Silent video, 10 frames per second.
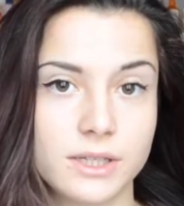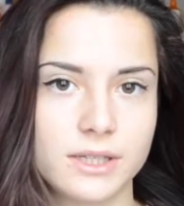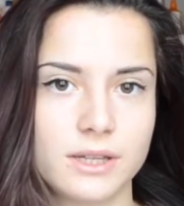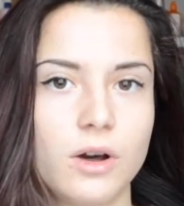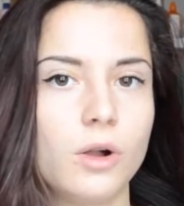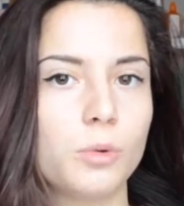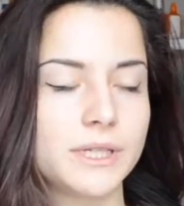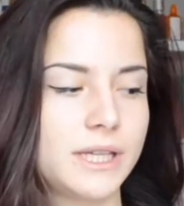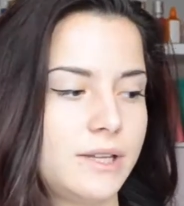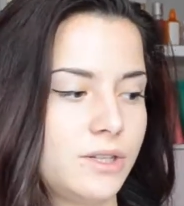It
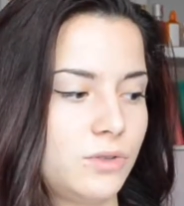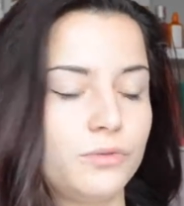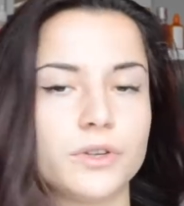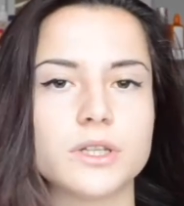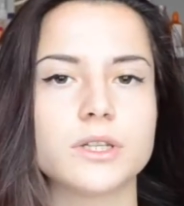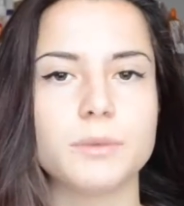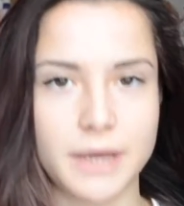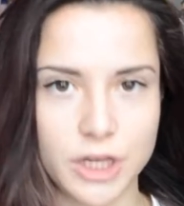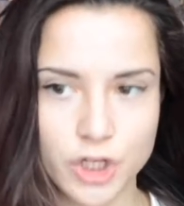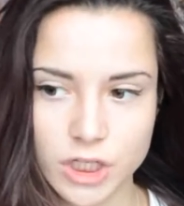always has to fit the
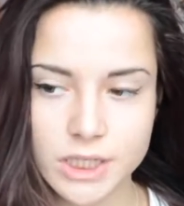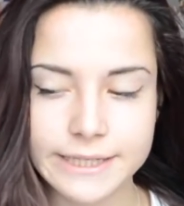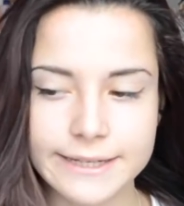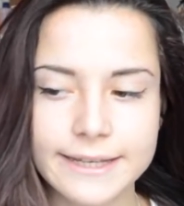patient.